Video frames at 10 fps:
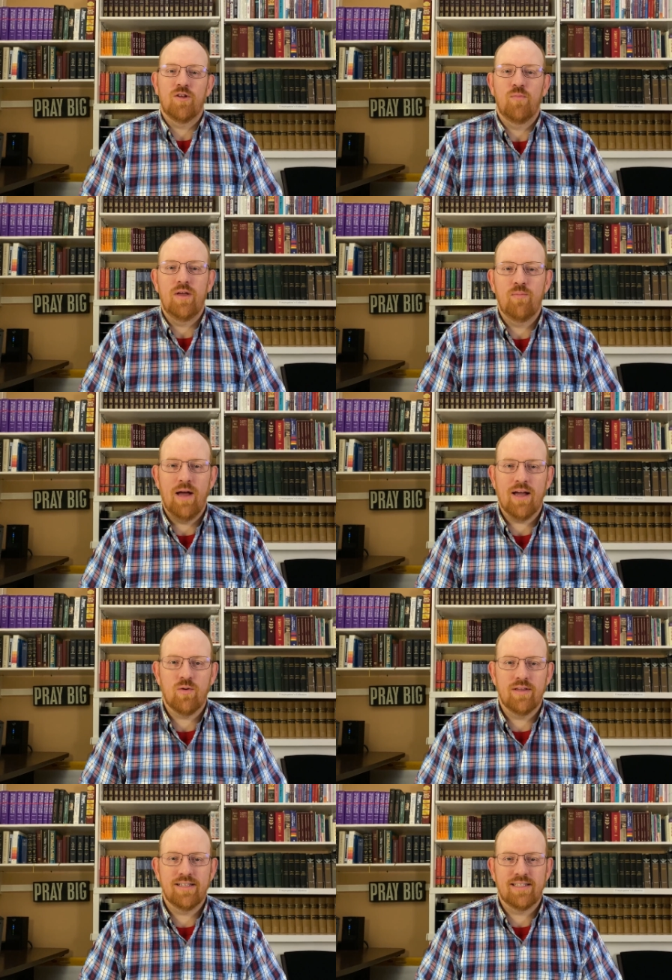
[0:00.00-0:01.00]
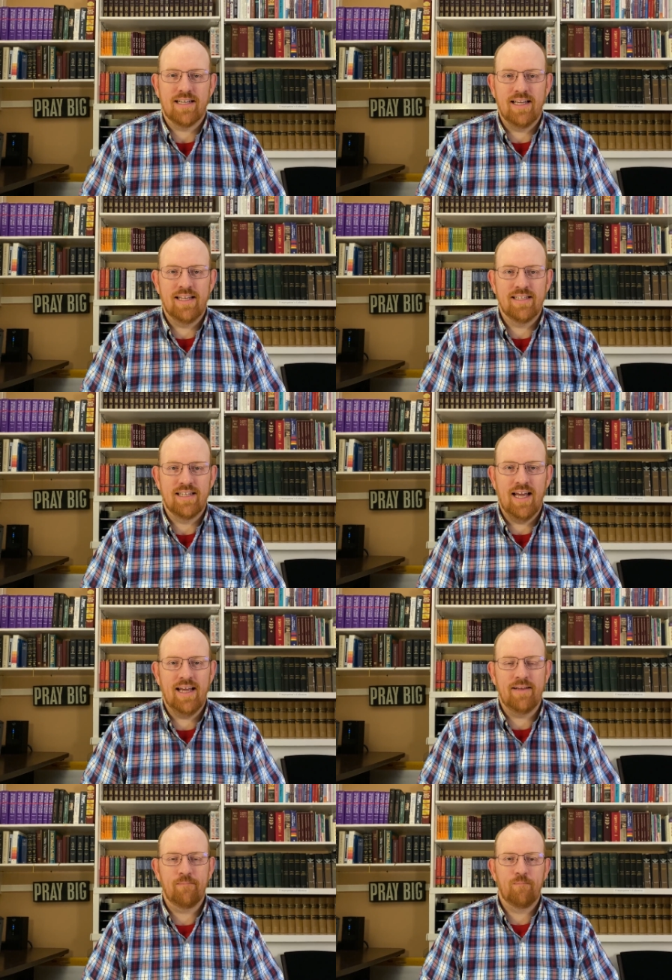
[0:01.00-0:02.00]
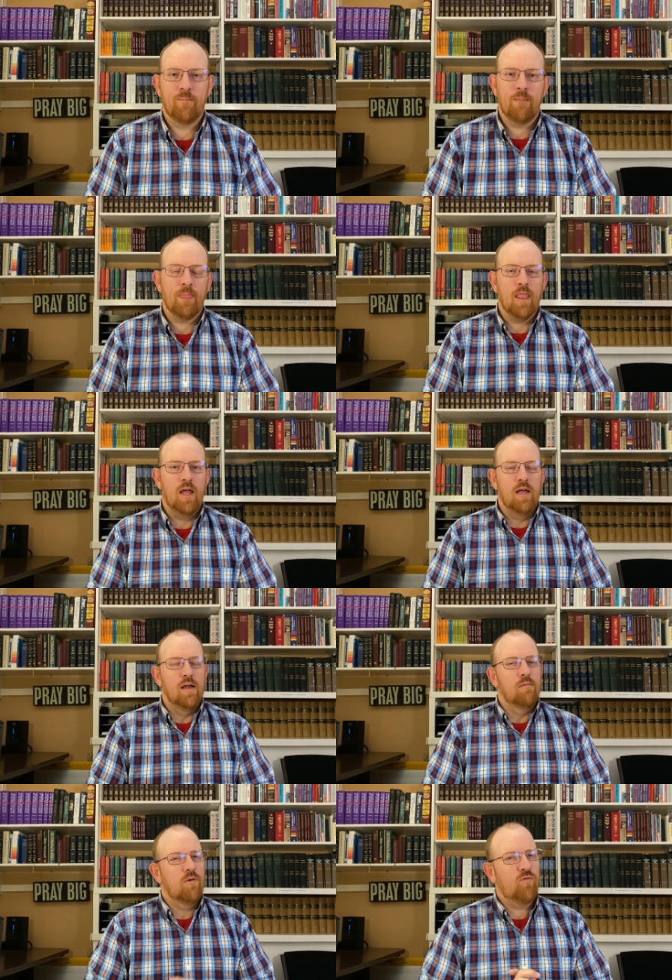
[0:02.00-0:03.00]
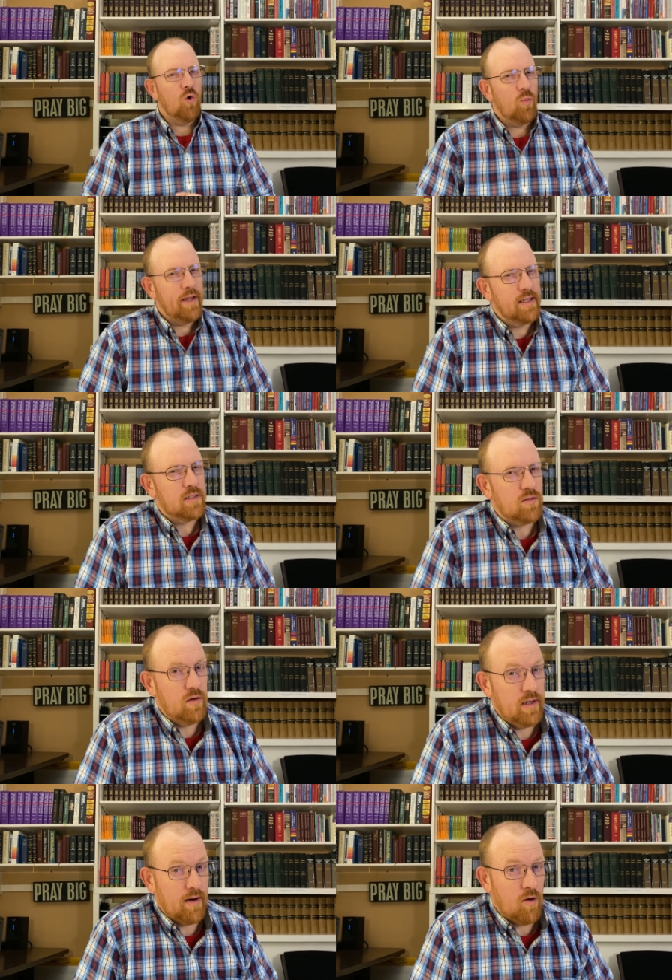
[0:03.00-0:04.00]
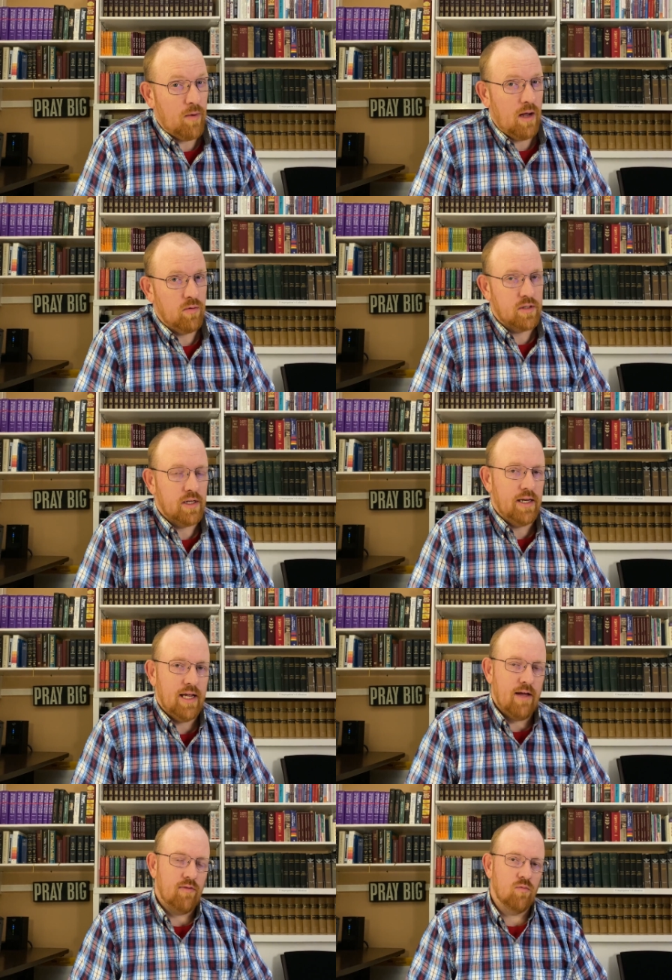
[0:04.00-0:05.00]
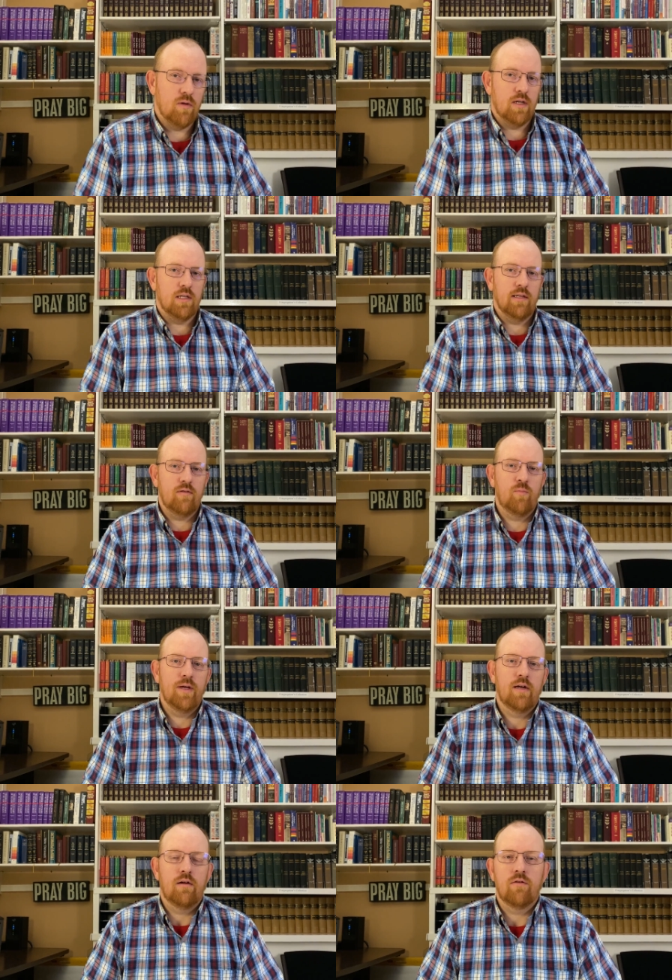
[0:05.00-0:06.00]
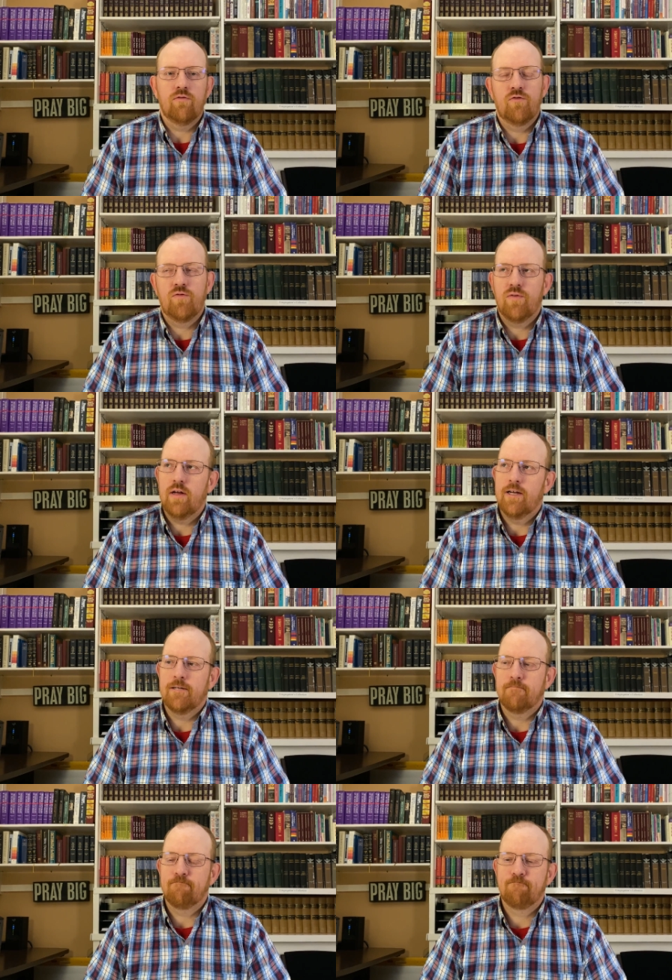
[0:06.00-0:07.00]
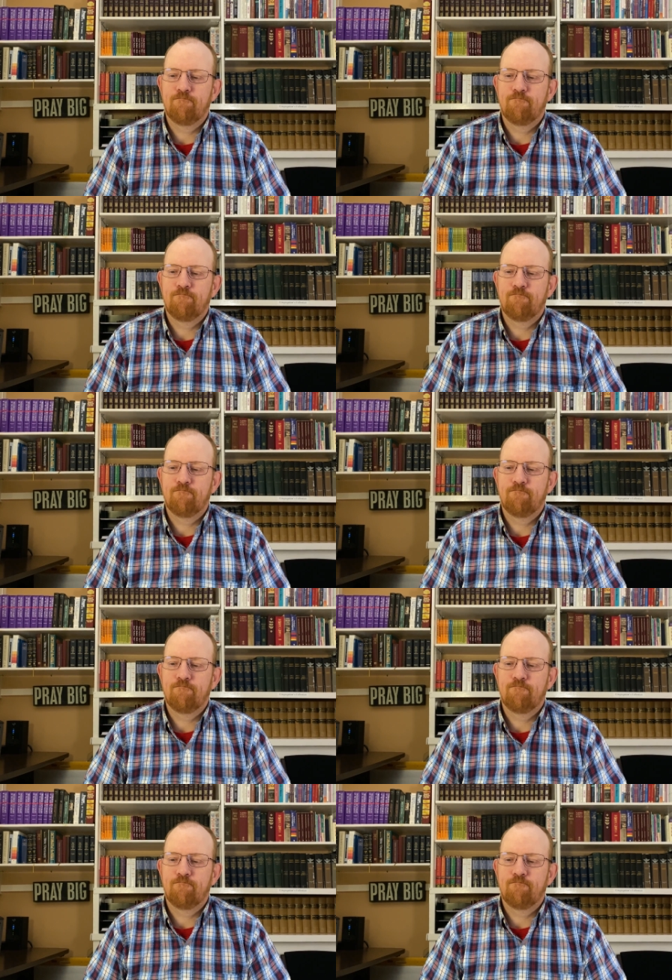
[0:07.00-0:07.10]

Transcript: to be back with us again today. Before we get started in our Bible study, I have a, a little bit of, um,